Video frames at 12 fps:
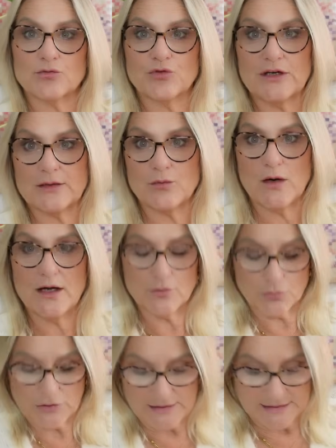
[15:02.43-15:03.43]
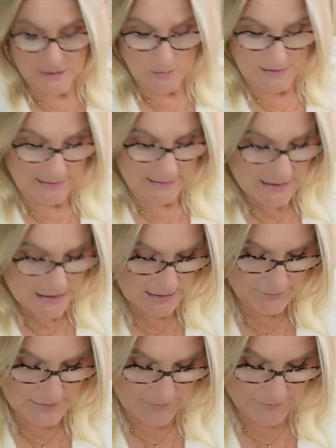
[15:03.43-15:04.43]
really well, really quickly.
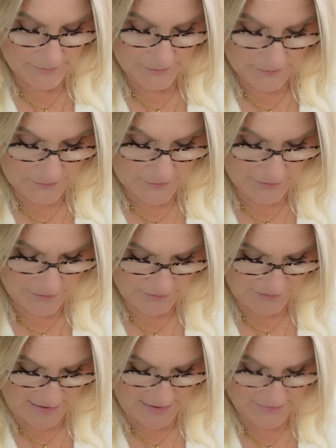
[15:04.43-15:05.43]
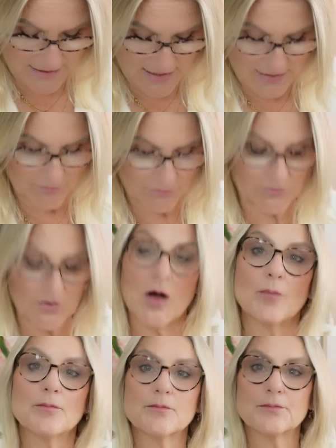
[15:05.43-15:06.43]
I'm not far now
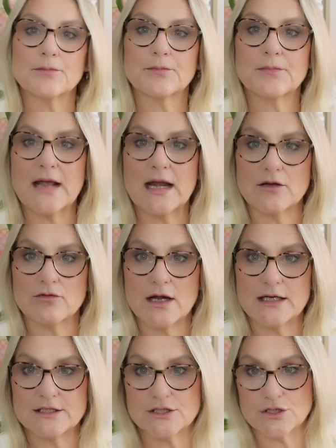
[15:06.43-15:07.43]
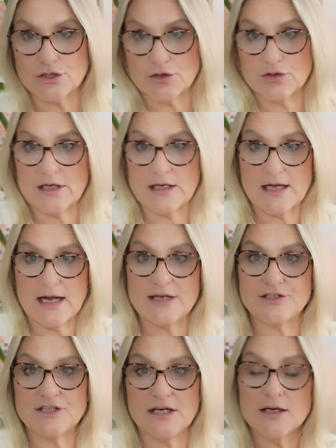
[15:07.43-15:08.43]
from getting ready to do the
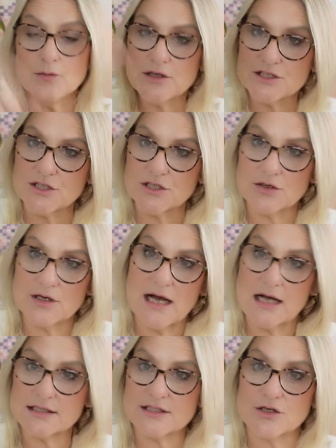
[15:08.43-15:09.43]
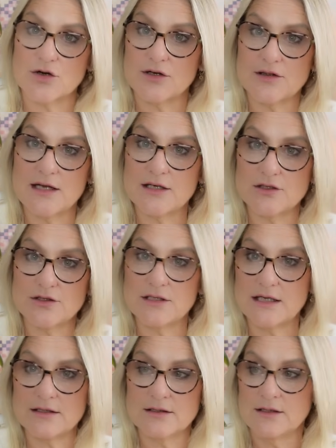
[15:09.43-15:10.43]
edging, which you cast on and then you
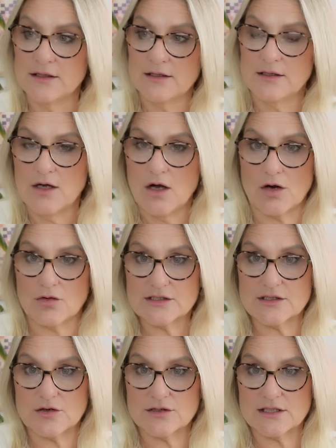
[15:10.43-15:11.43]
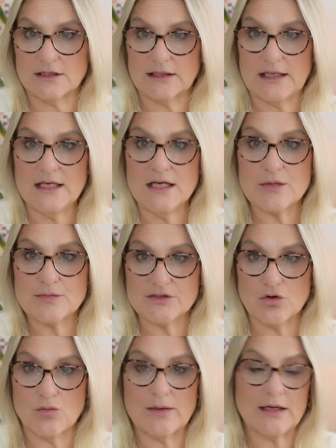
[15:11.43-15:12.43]
knit horizontally,
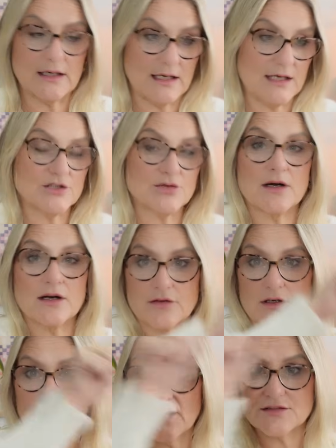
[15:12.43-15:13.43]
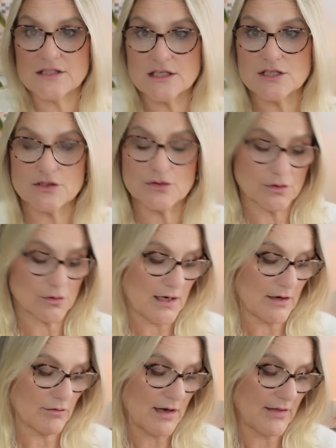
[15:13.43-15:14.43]
absorbing each one of the live stitches all the
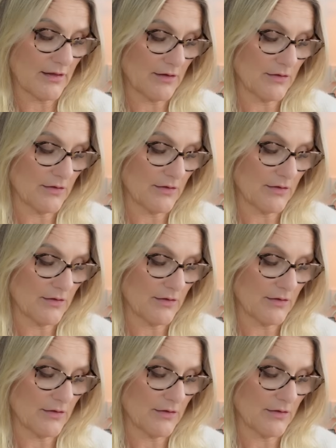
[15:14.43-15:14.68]
way around